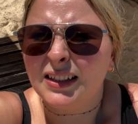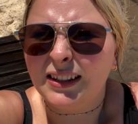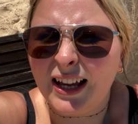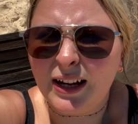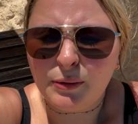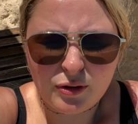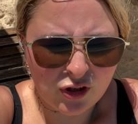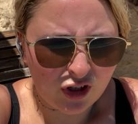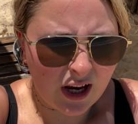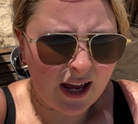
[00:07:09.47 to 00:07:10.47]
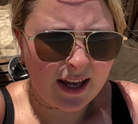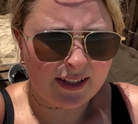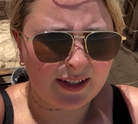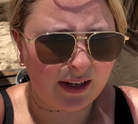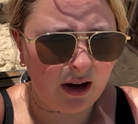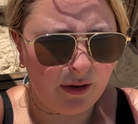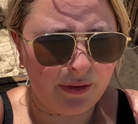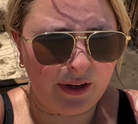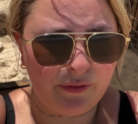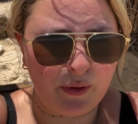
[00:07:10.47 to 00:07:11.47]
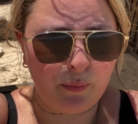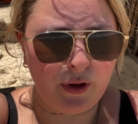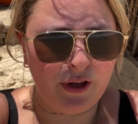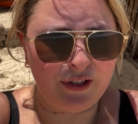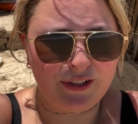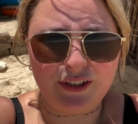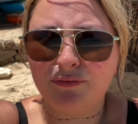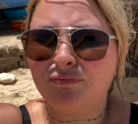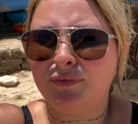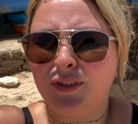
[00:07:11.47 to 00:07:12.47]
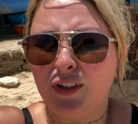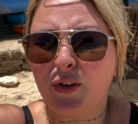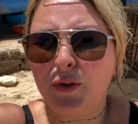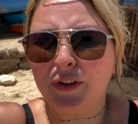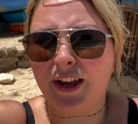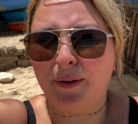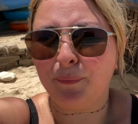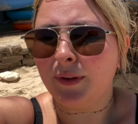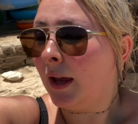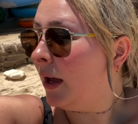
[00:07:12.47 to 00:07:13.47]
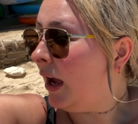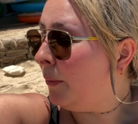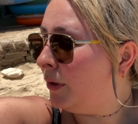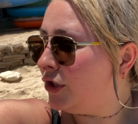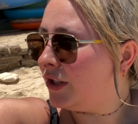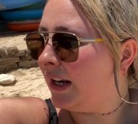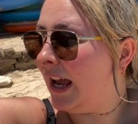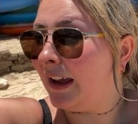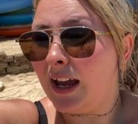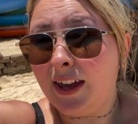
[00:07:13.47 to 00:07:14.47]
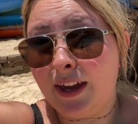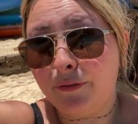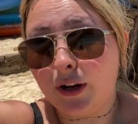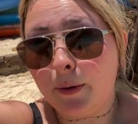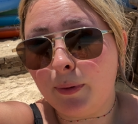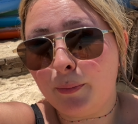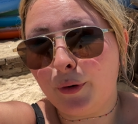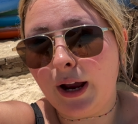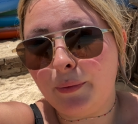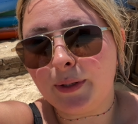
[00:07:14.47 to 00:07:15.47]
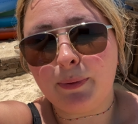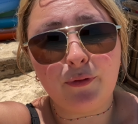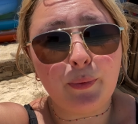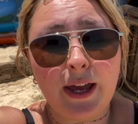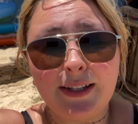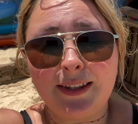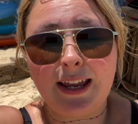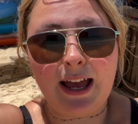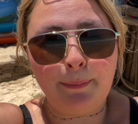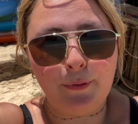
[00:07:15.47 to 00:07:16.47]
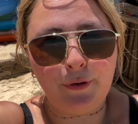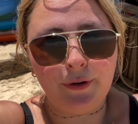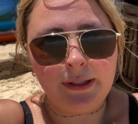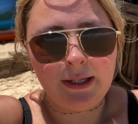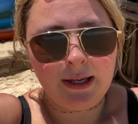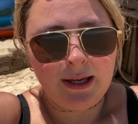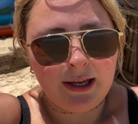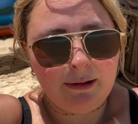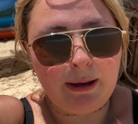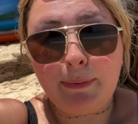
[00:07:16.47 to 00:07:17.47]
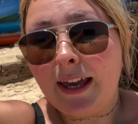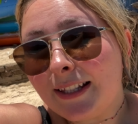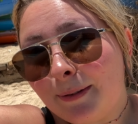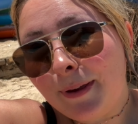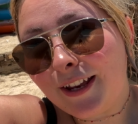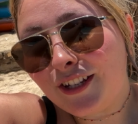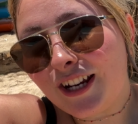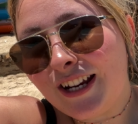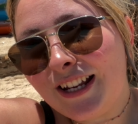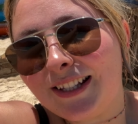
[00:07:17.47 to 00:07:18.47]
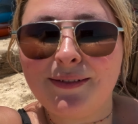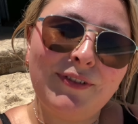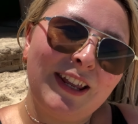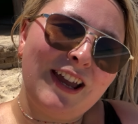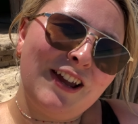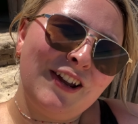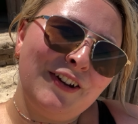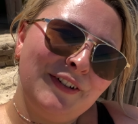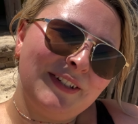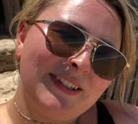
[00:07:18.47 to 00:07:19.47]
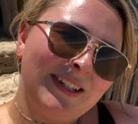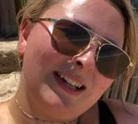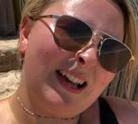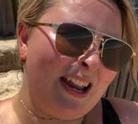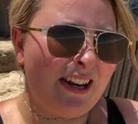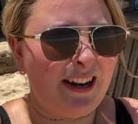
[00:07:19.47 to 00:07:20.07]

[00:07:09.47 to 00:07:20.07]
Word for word: lounge chairs. I can't remember the word them. And we're just gonna hang out here for a couple more hours before we head to the airport. Maybe get some pictures, some videos, I don't